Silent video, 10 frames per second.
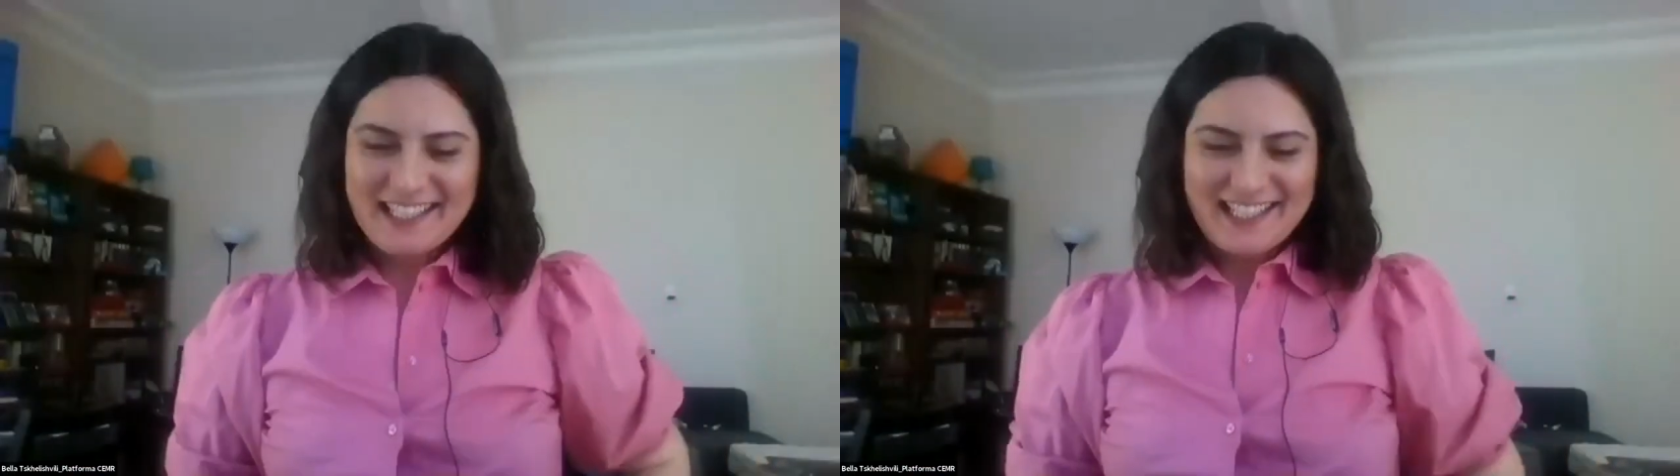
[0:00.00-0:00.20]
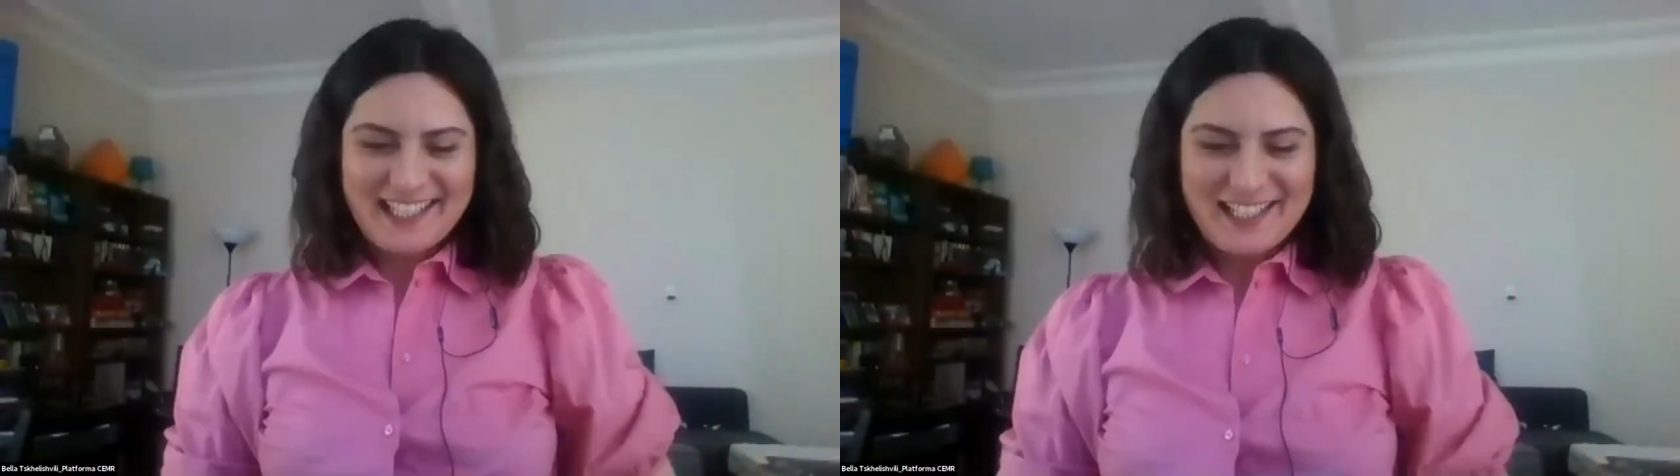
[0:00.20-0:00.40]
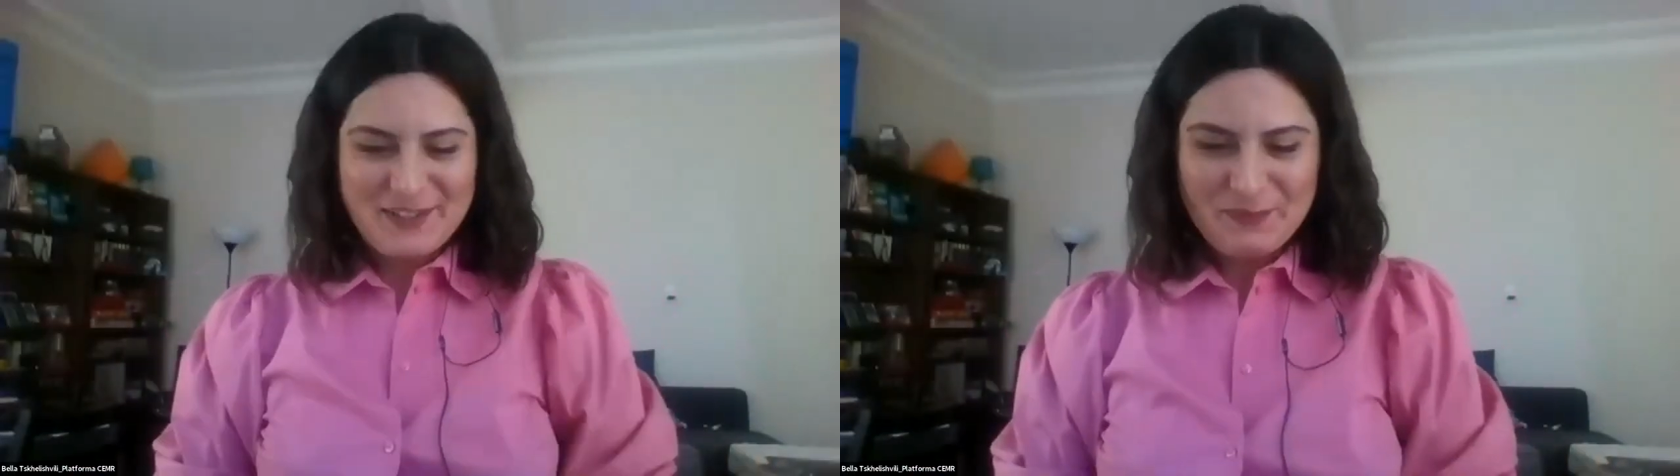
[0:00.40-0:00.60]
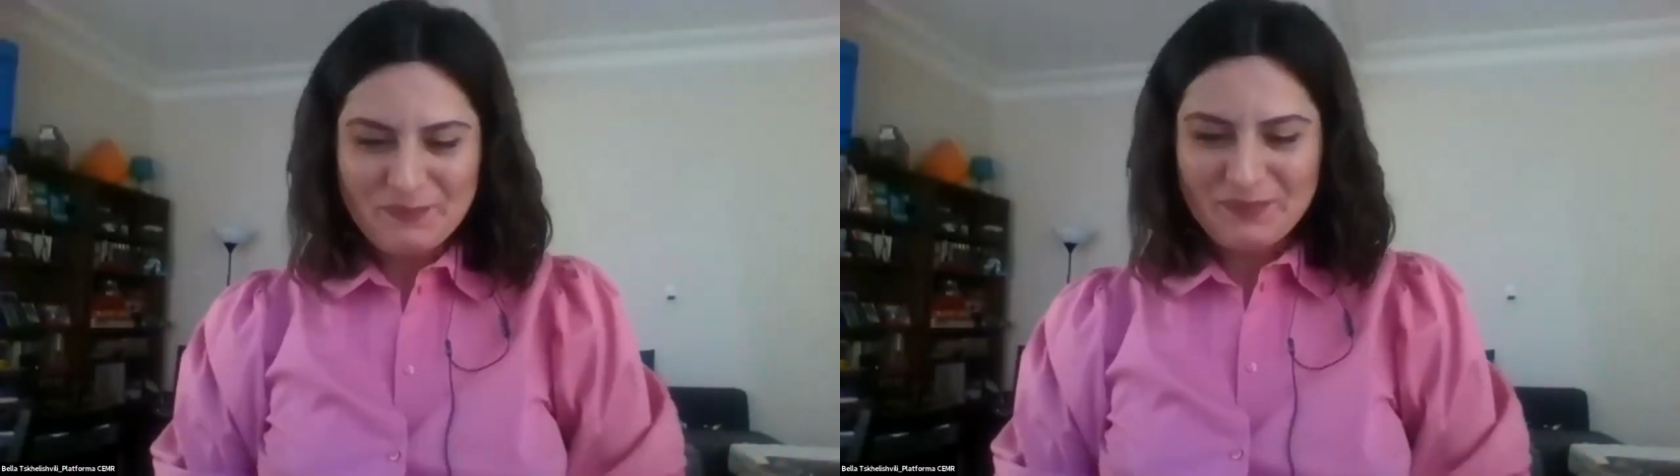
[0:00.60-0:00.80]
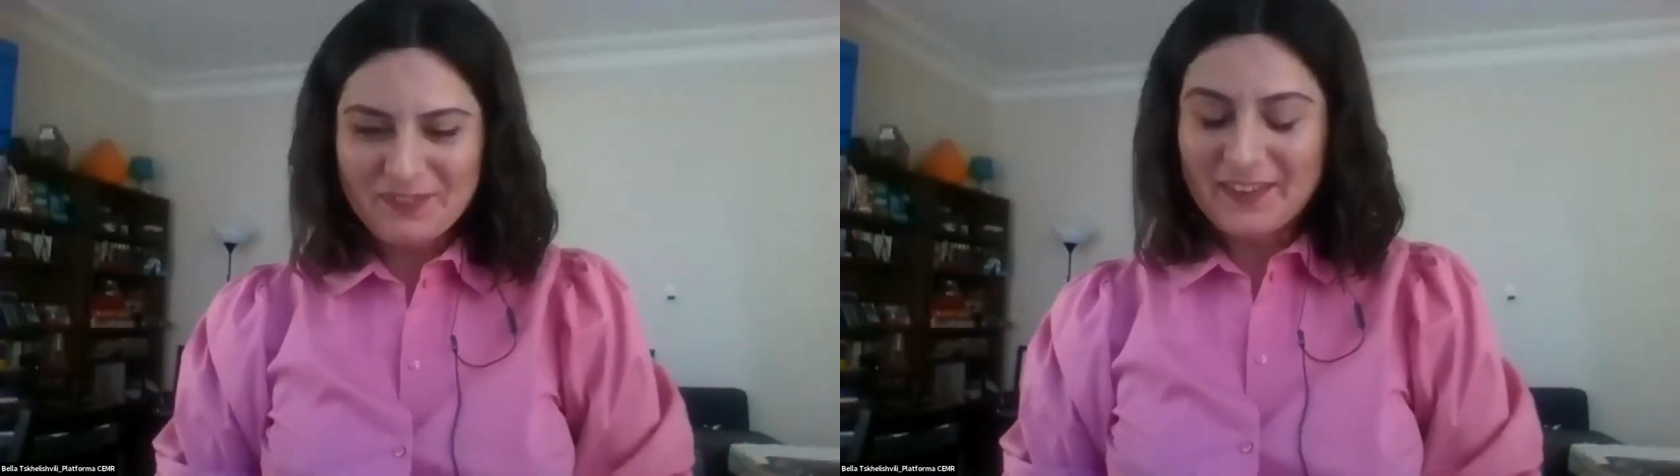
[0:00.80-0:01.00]

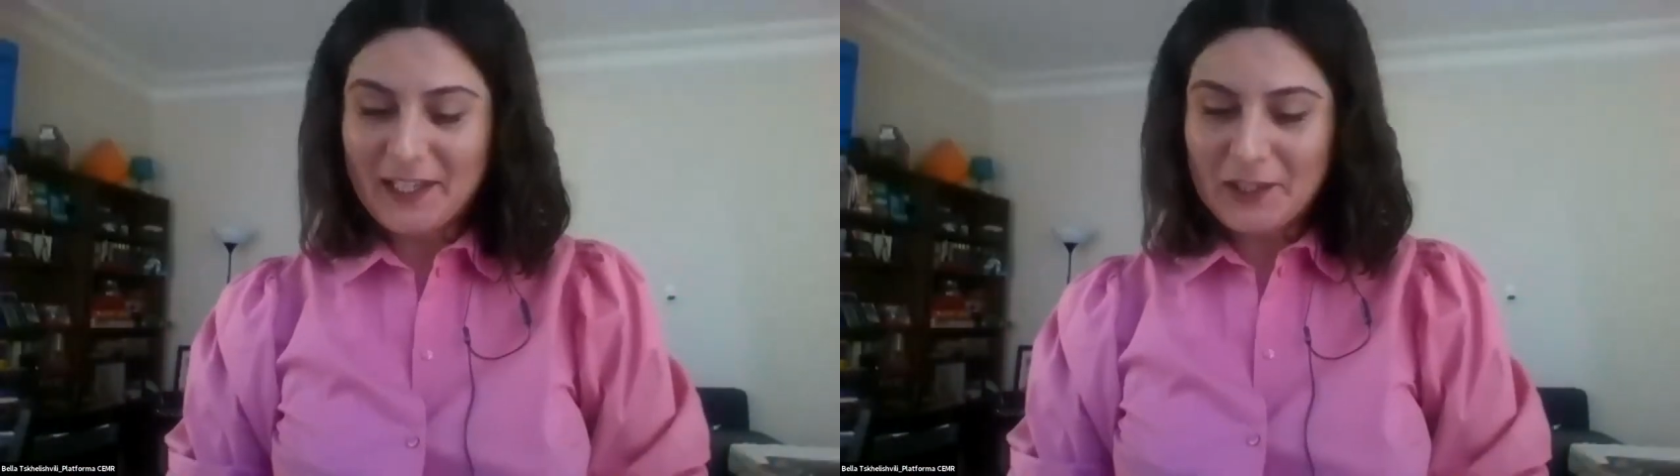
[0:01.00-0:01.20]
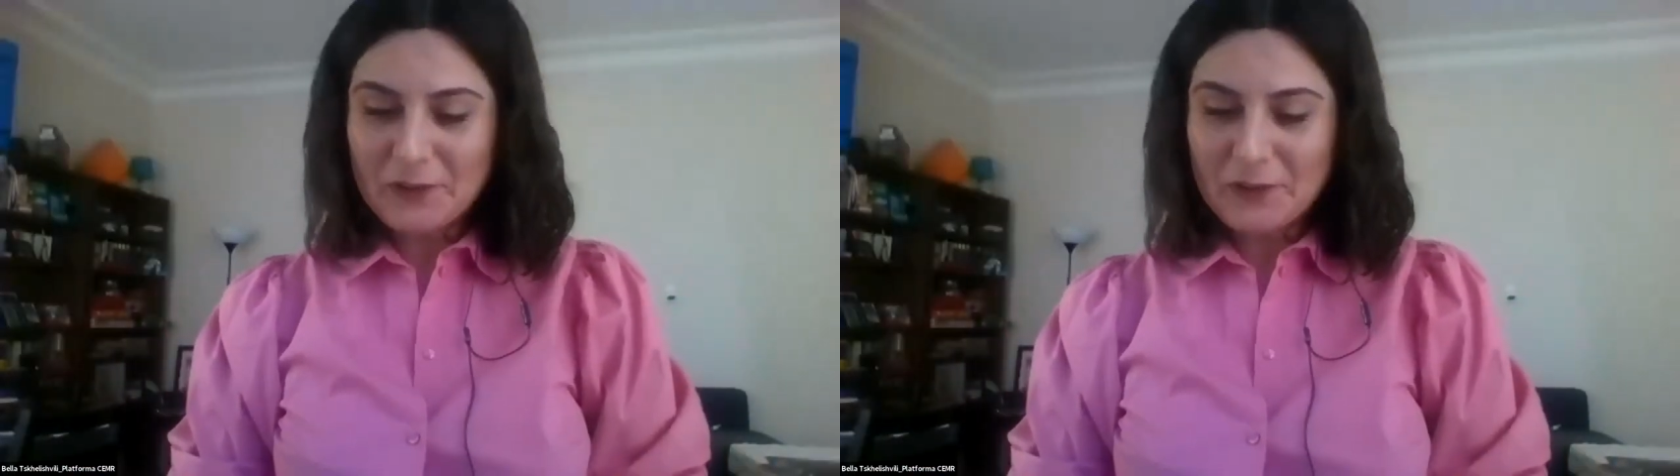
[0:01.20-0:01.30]
Thank